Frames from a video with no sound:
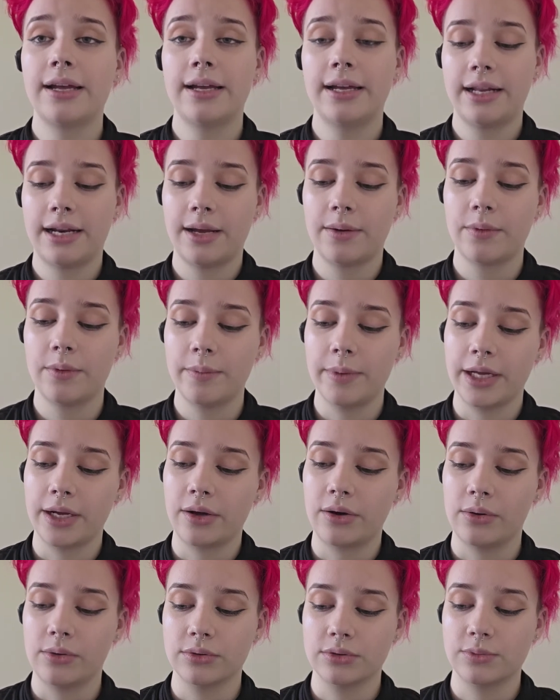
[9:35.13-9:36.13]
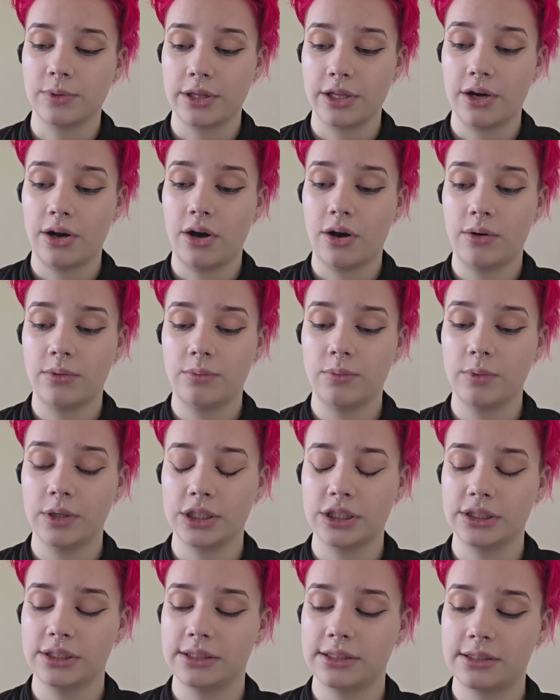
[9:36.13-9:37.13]
and I will make holes with an awl,
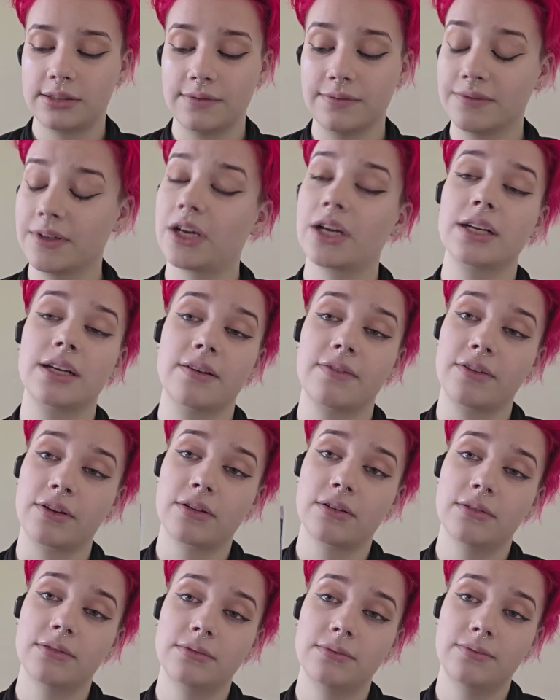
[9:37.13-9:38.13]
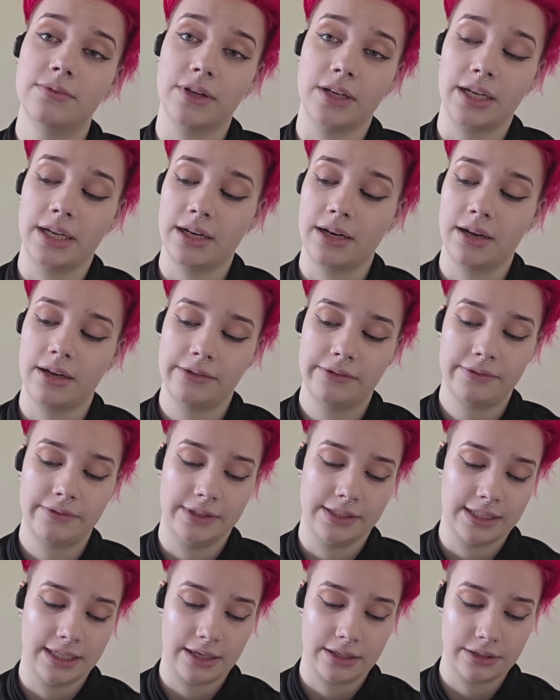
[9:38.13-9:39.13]
which is very difficult. Funny enough,
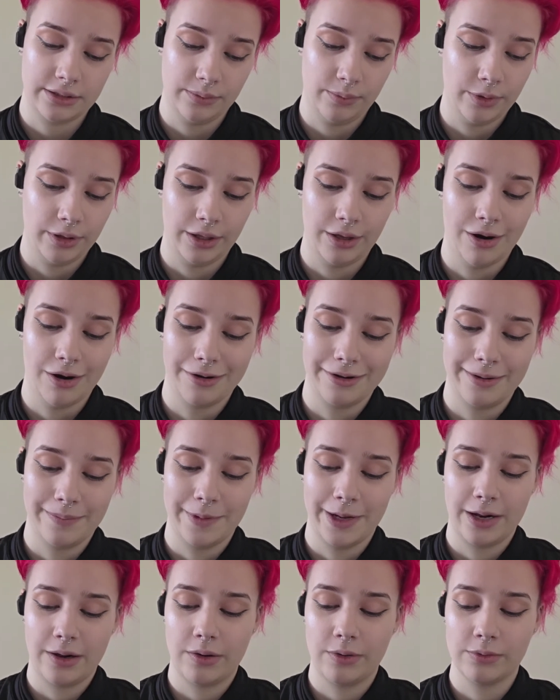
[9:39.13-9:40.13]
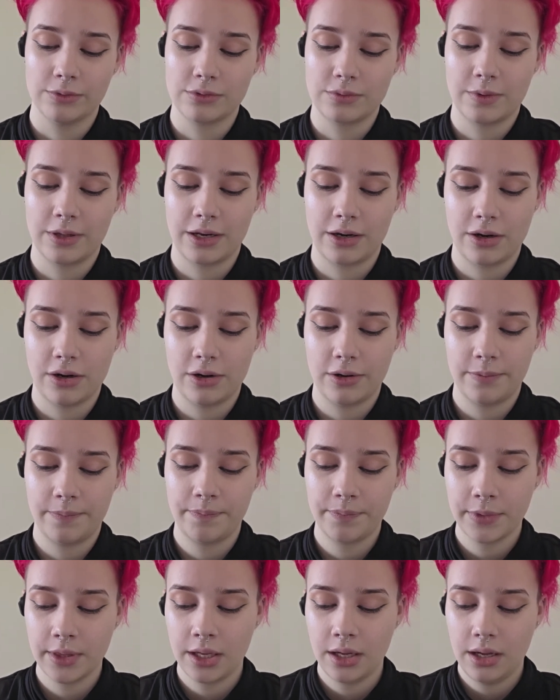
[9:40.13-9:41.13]
it's actually really hard to make holes with an awl.
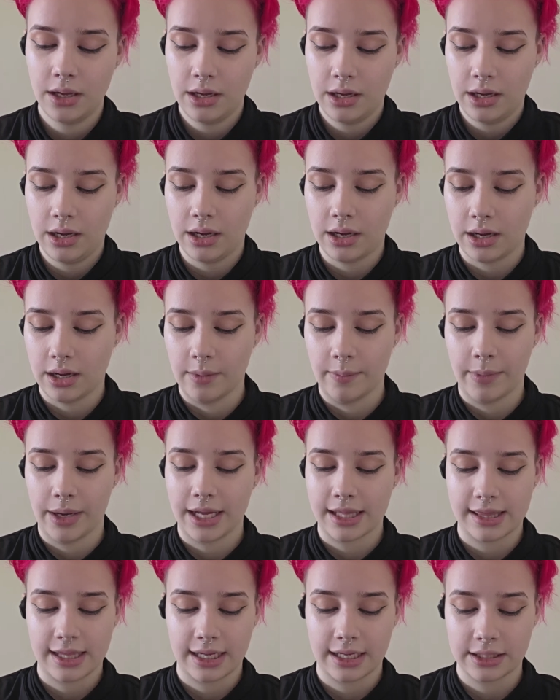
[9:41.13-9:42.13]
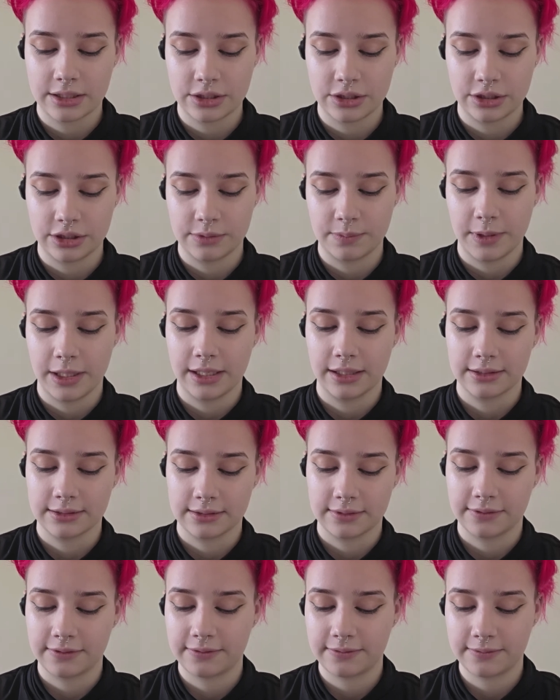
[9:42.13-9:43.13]
I think it's just
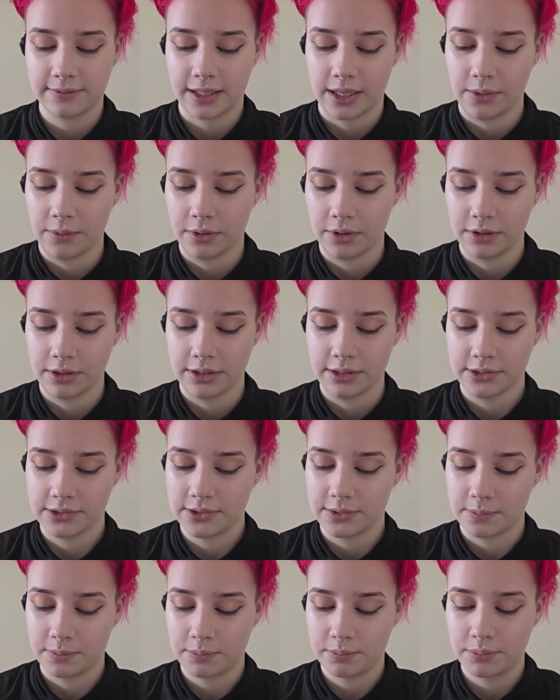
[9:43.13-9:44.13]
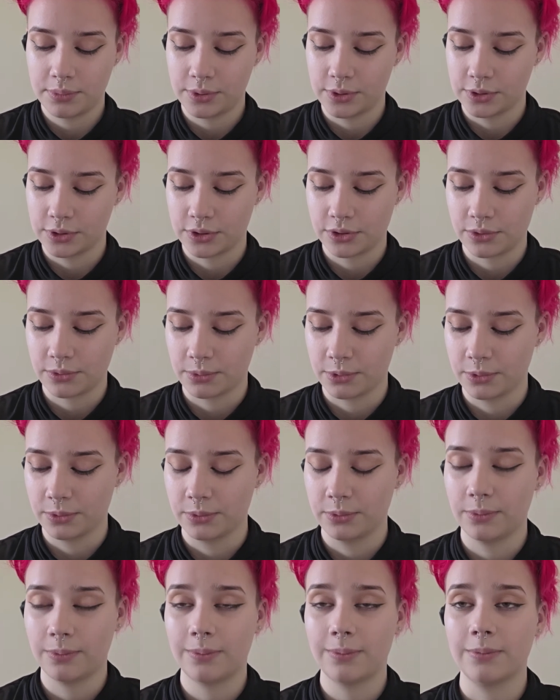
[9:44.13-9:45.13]
because of how hard it is to push
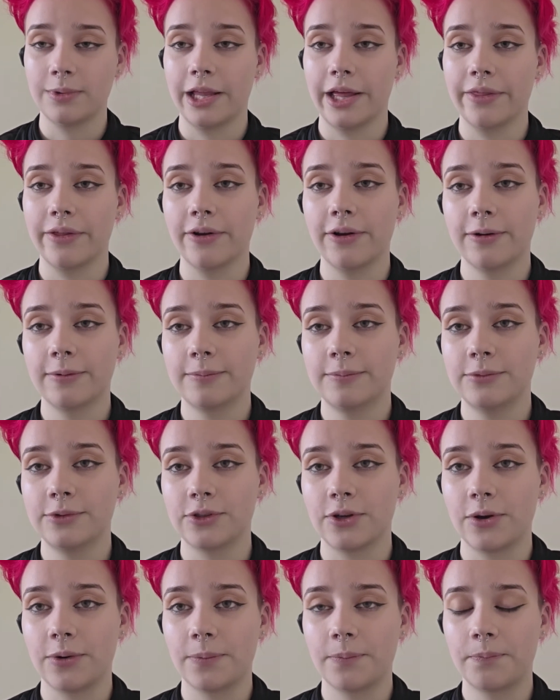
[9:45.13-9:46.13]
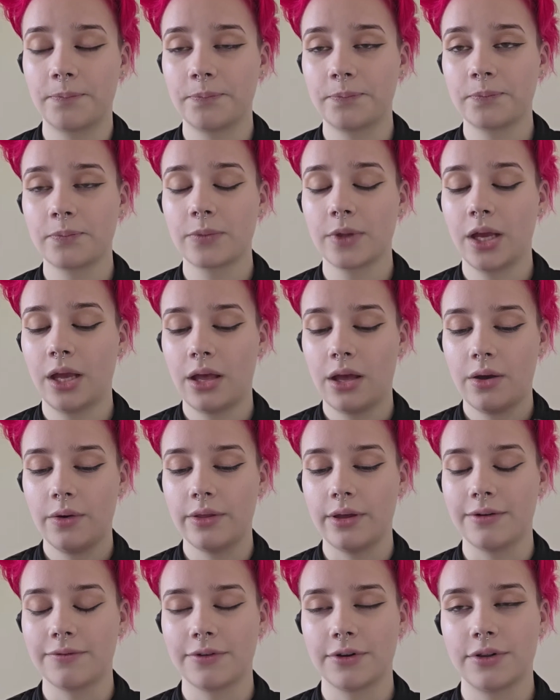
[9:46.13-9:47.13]
through leather. So
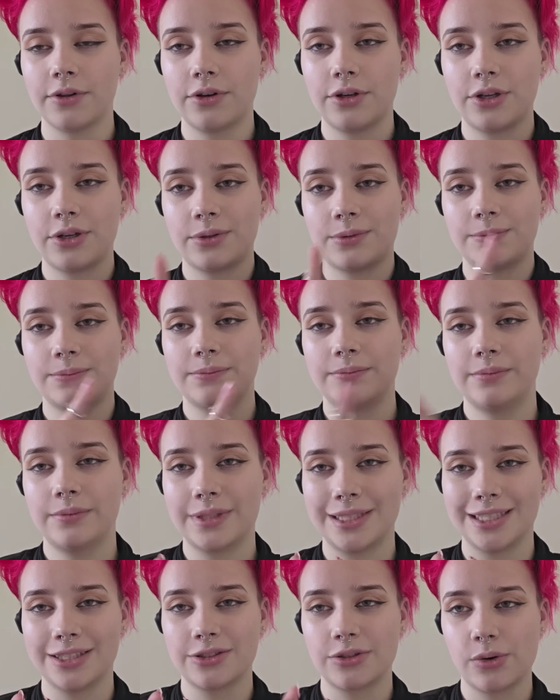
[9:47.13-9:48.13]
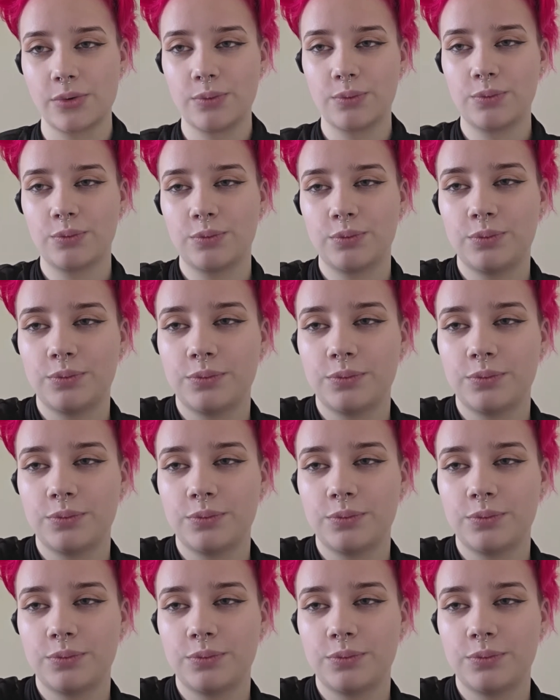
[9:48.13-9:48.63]
without further ado, let's go.